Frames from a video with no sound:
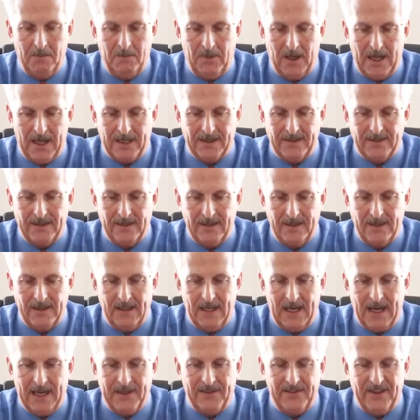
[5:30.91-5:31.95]
but
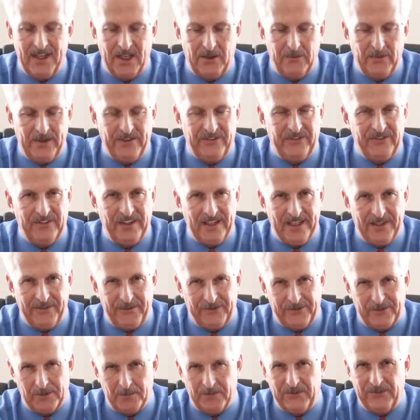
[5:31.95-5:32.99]
I think we're seeing
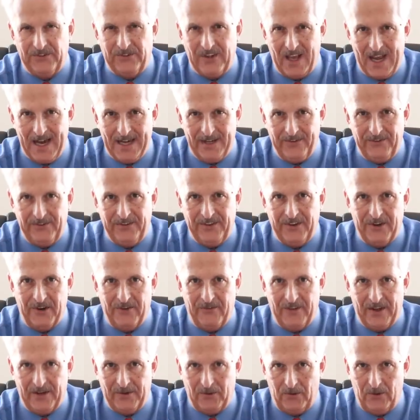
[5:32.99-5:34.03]
some signs
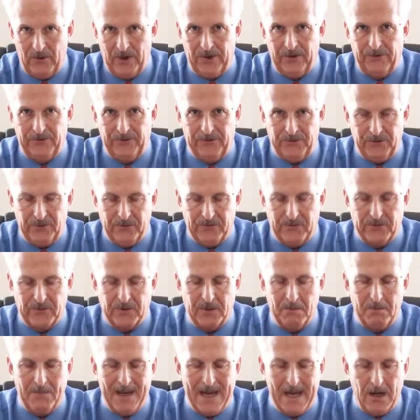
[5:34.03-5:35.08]
here that oil's due
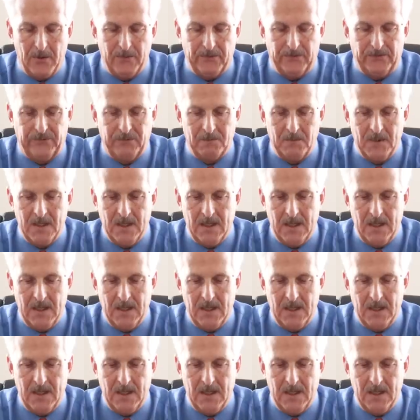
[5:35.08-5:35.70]
for a bounce.